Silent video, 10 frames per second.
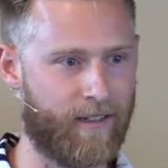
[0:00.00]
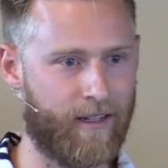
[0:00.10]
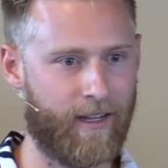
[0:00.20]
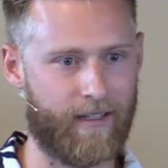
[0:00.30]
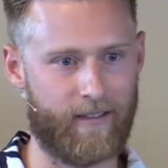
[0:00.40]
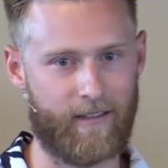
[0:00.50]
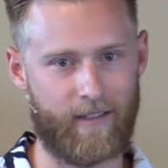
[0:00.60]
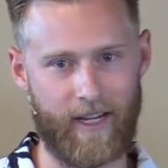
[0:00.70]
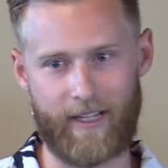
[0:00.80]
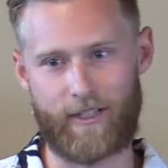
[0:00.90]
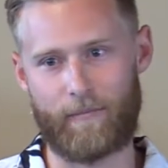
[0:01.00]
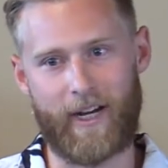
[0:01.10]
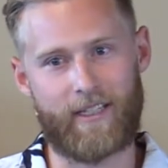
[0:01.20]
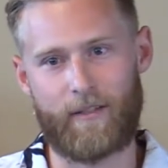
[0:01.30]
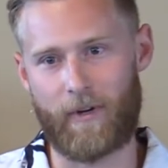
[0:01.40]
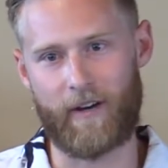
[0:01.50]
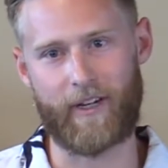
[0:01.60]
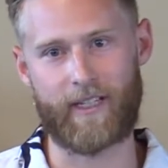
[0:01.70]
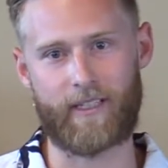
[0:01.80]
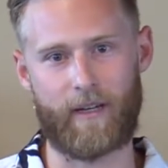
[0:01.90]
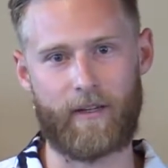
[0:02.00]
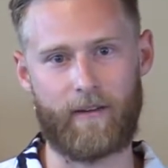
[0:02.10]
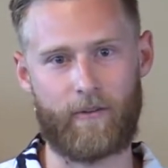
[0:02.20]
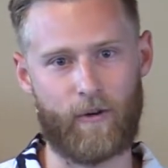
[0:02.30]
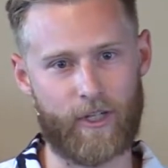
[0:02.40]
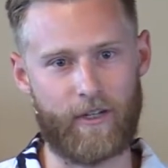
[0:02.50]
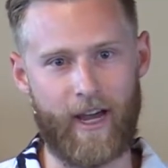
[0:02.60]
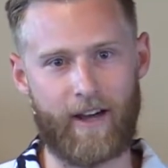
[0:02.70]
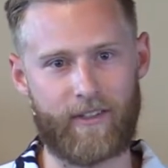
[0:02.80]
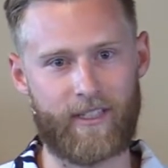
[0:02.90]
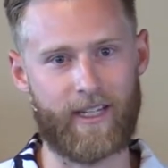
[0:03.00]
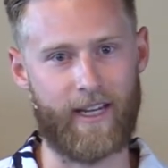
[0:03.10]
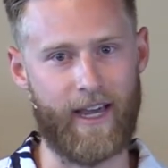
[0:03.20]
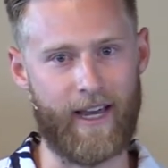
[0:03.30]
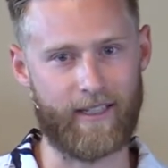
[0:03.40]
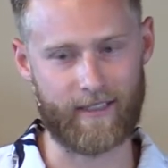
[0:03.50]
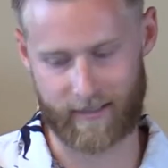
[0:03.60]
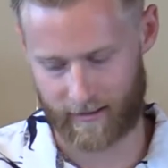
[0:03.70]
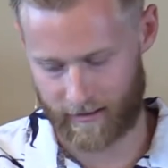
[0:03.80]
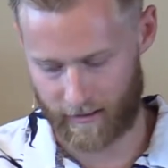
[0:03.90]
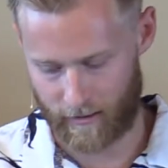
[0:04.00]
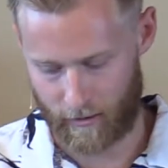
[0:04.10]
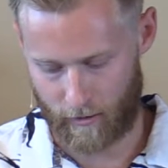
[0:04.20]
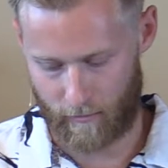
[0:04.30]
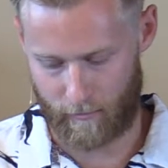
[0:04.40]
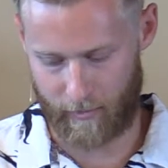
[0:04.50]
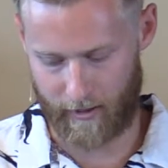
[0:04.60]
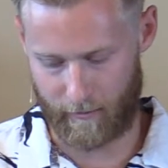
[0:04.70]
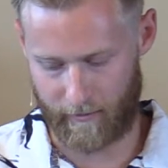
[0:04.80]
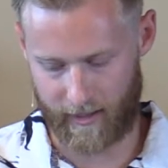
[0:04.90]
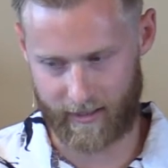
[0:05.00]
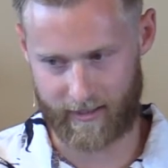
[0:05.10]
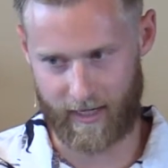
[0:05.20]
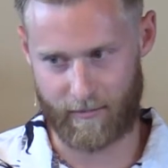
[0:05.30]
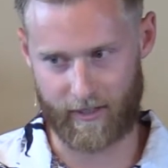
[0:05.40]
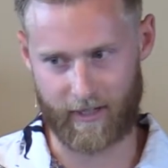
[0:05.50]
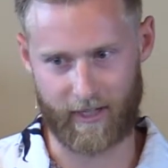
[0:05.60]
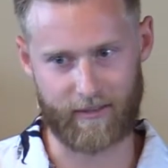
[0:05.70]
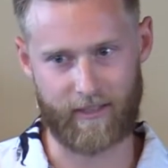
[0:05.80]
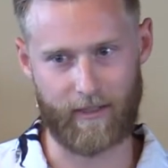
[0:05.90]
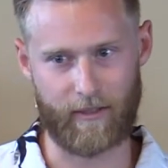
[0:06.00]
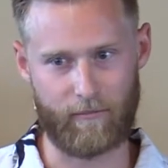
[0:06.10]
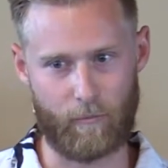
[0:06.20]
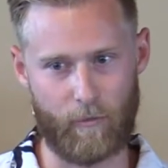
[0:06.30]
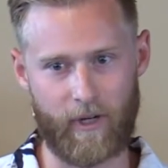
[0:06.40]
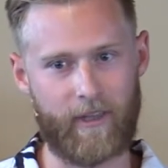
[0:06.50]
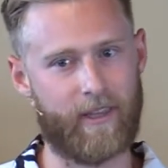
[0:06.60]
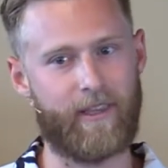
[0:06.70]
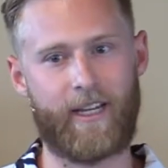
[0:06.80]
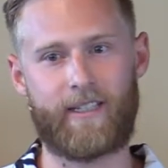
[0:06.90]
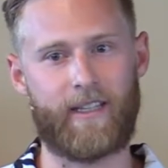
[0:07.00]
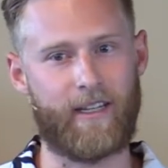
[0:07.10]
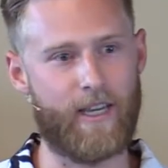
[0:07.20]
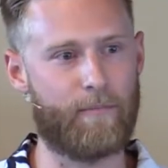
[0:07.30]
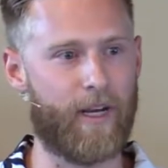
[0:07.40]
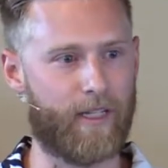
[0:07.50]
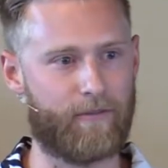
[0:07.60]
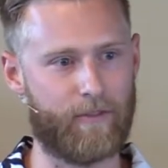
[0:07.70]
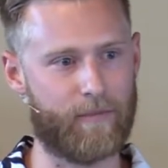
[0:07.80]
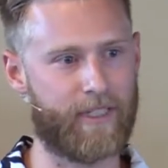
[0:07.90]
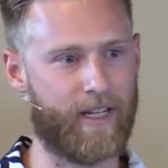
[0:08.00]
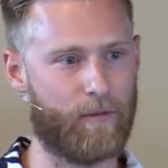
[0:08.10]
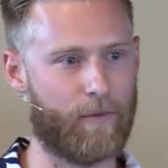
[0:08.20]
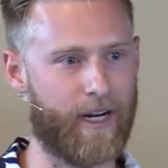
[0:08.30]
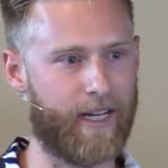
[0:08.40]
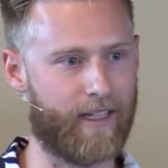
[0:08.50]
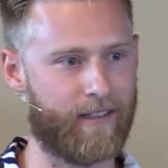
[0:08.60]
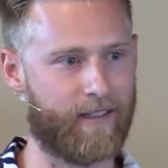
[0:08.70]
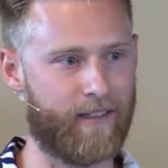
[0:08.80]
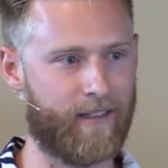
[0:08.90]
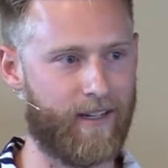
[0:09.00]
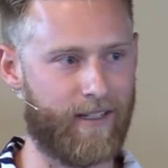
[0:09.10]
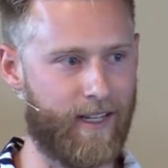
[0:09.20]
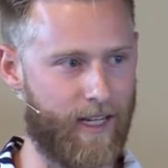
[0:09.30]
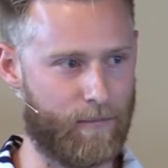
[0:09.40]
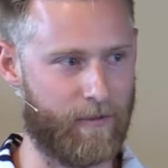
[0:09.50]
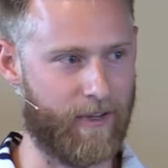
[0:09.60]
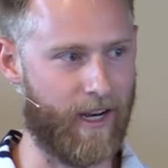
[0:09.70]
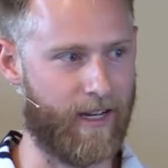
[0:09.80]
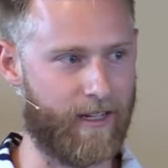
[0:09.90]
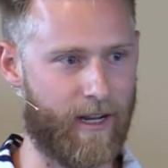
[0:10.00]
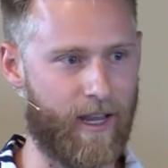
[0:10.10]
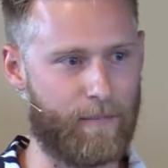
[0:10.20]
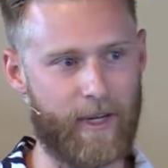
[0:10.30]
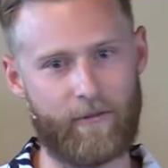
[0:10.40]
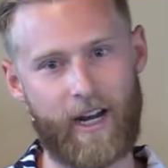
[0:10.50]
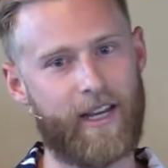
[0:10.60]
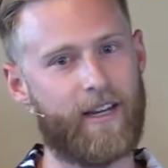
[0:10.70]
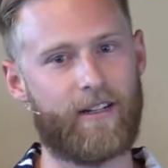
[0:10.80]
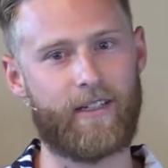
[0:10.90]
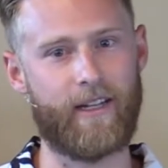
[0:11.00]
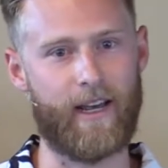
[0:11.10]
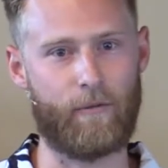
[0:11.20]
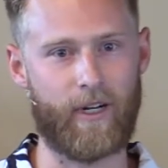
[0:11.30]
And the answer might seem obvious. Of course, you have to say yes. But when we look deeper, you could also think, like, what are the things that keep us from celebrating in the kingdom of God? And I mean right here today.